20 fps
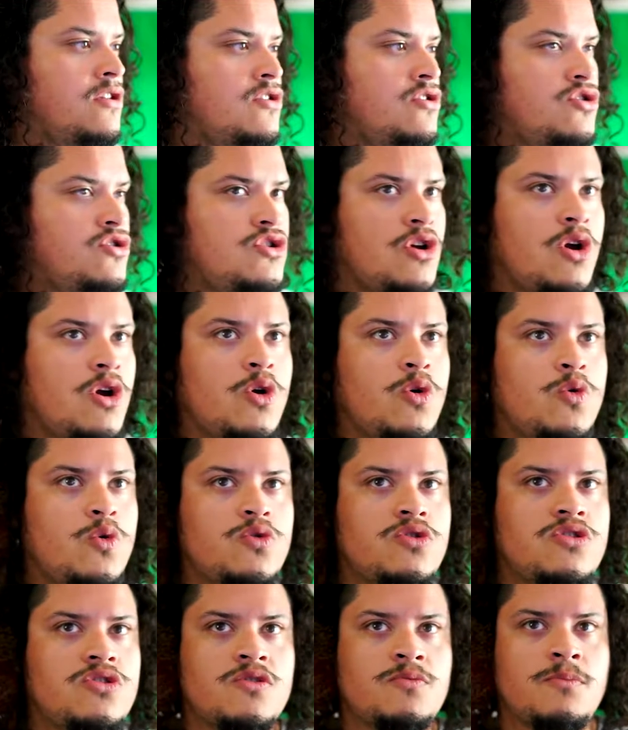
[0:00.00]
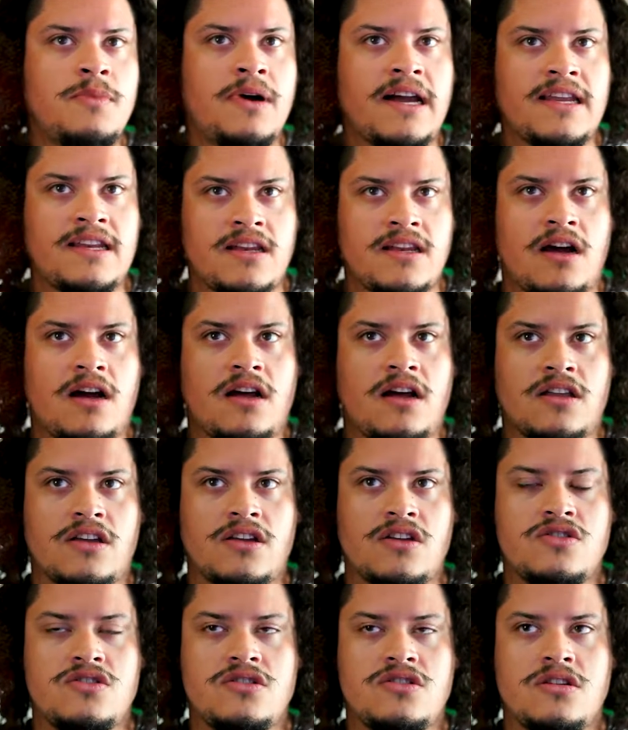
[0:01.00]
show, to my
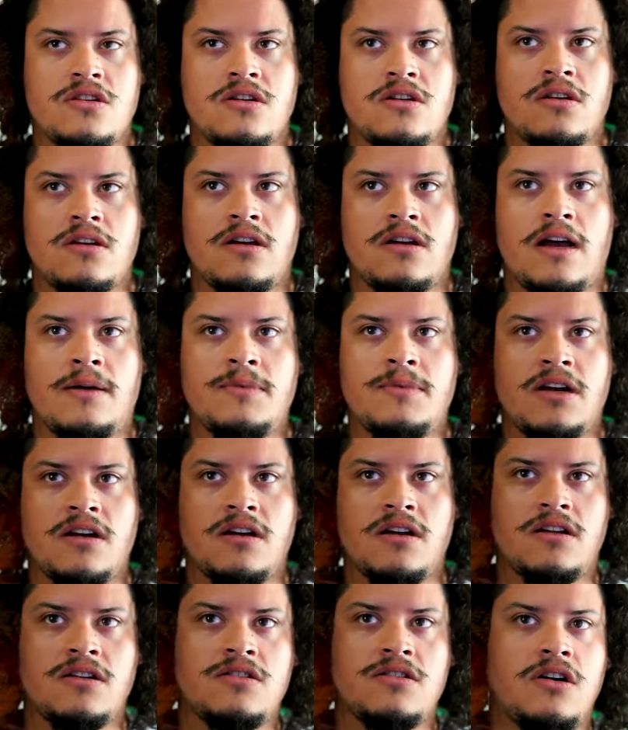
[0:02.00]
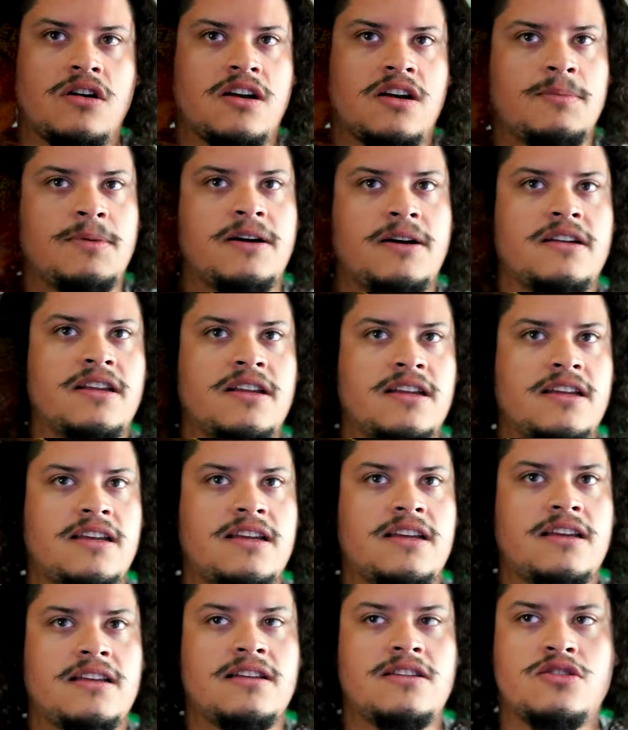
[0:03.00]
knowledge, I'm not going to talk about
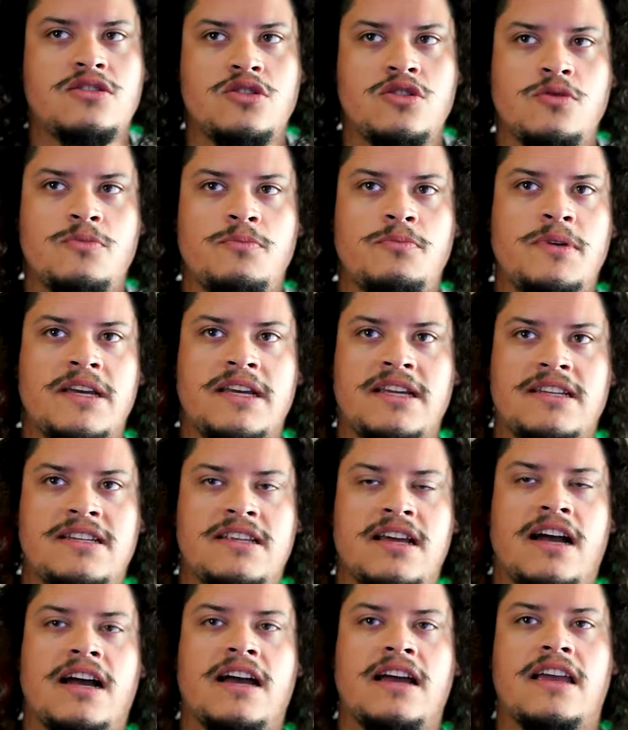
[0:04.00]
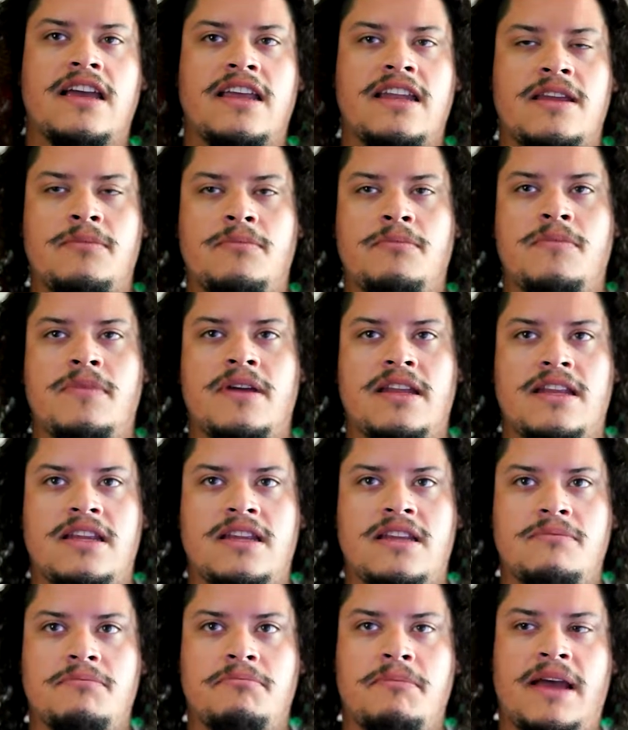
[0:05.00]
any too big time,
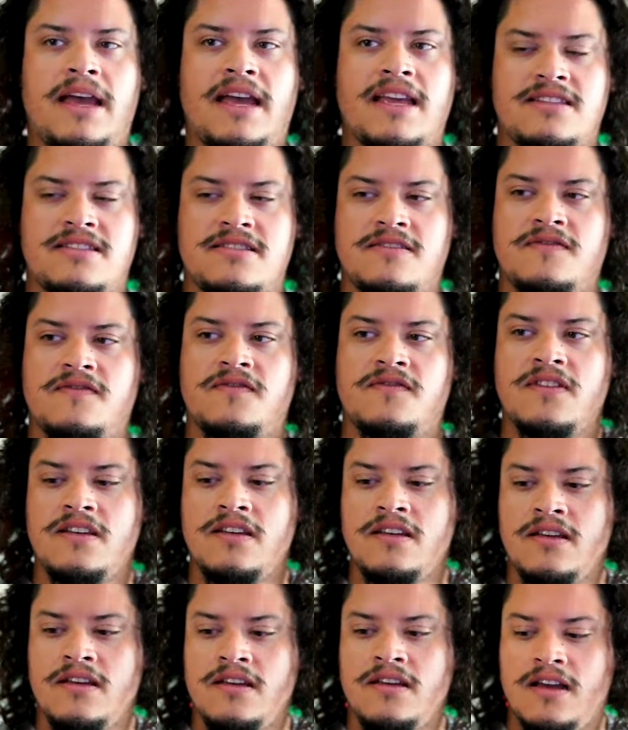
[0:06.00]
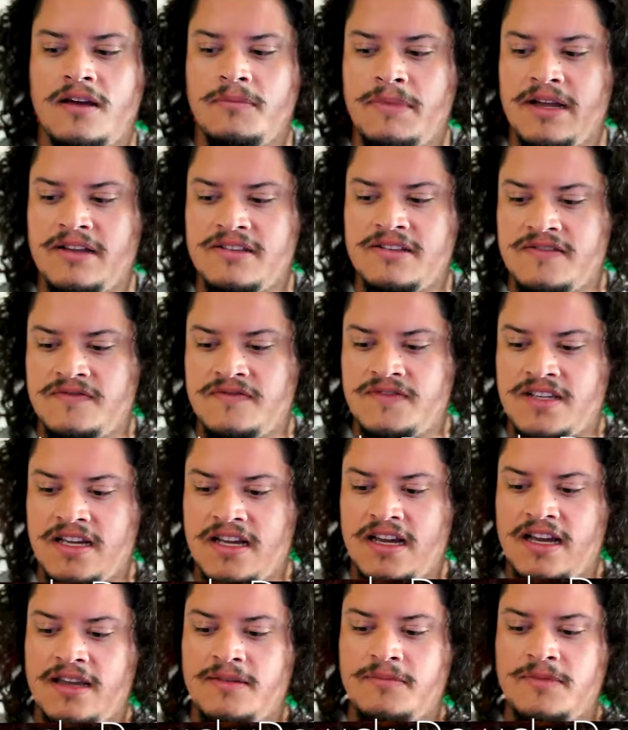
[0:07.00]
any massive amounts of
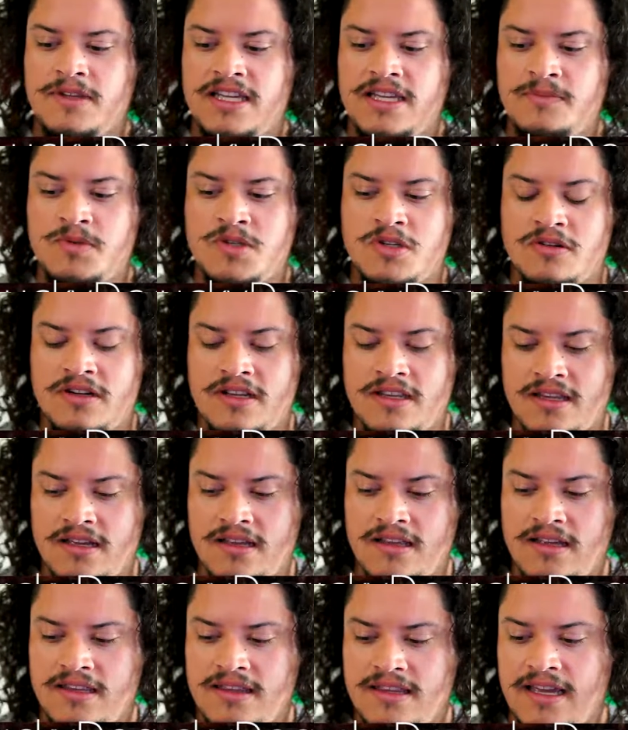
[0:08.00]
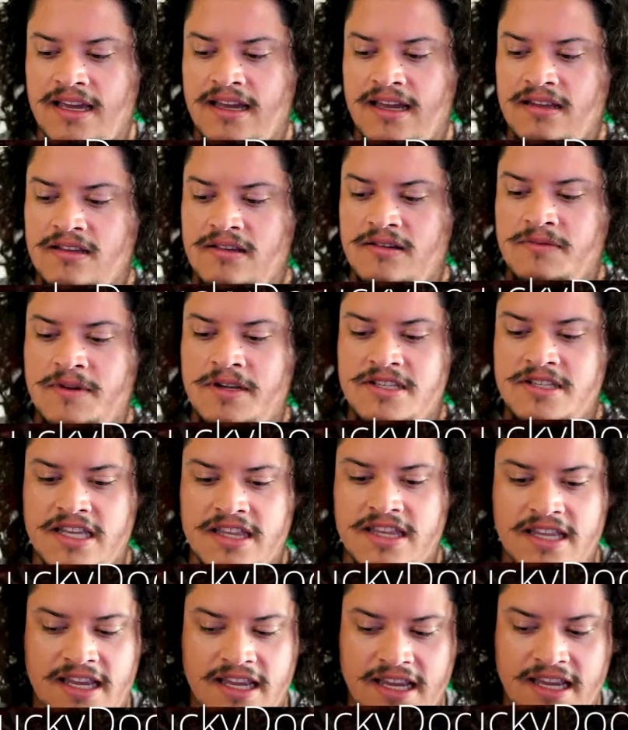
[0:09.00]
time leaps or anything like that, because I
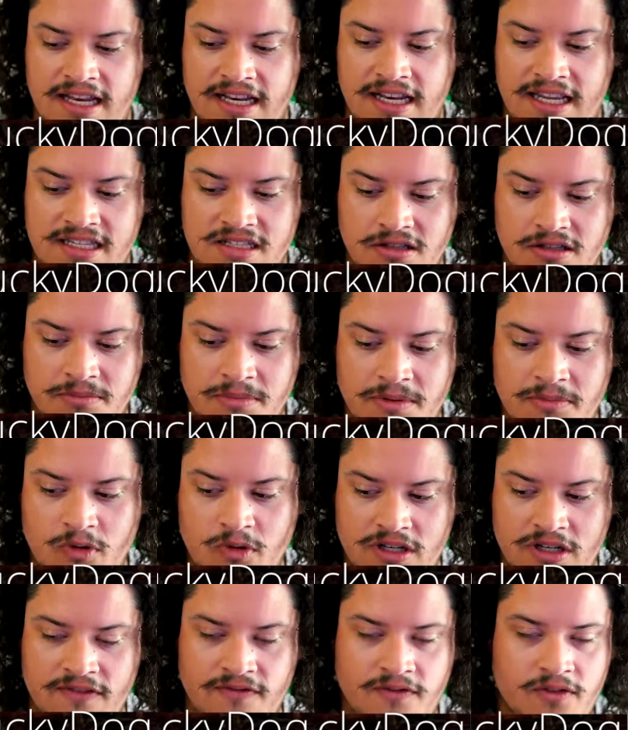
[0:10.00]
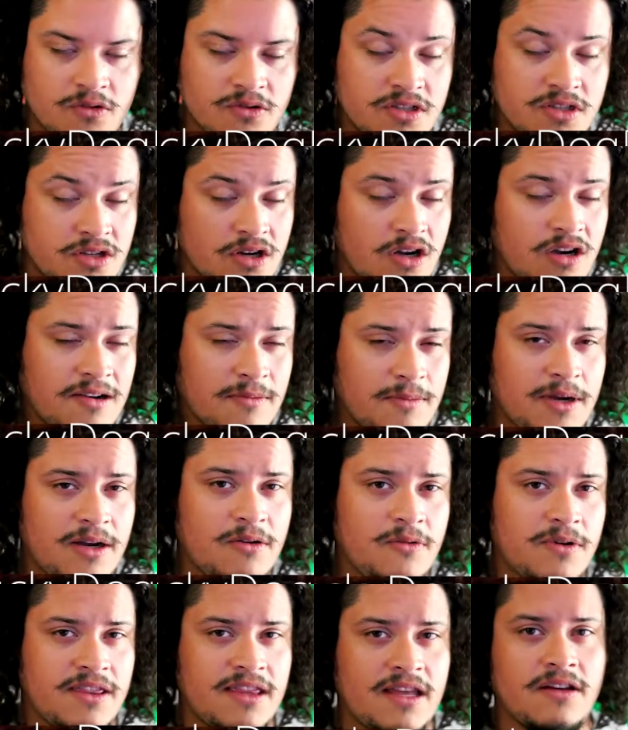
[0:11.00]
think it kind of gets a little bit more difficult to talk
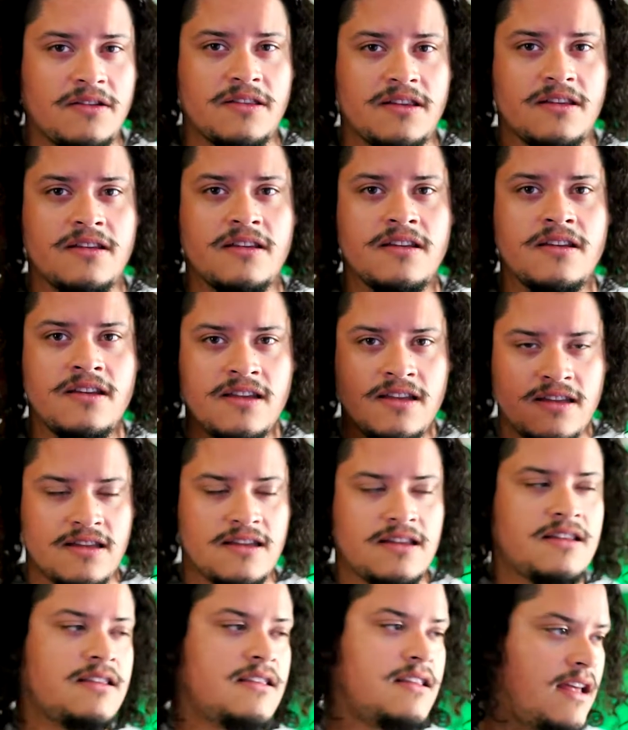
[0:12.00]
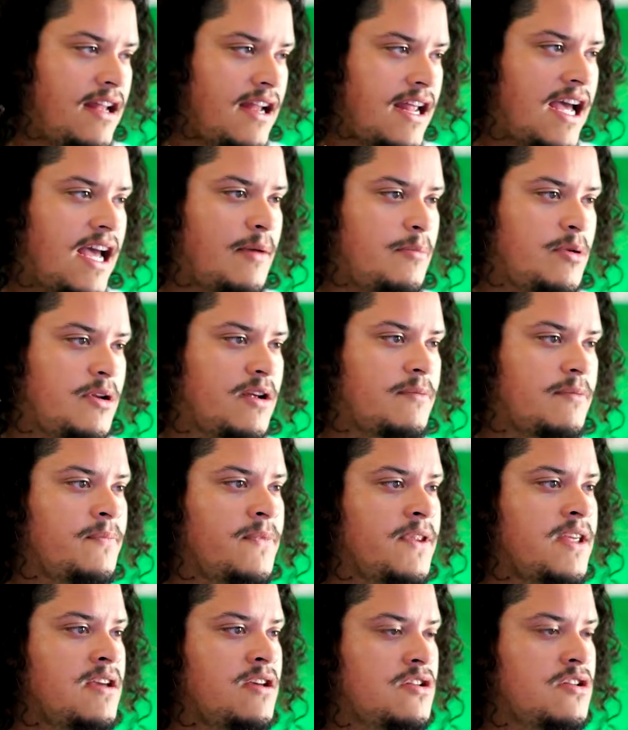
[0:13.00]
about without that happening.
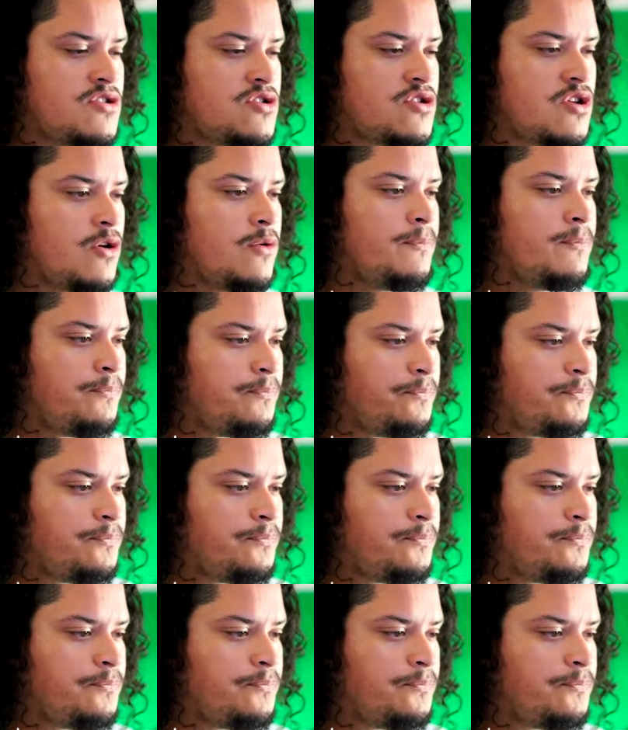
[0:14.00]
So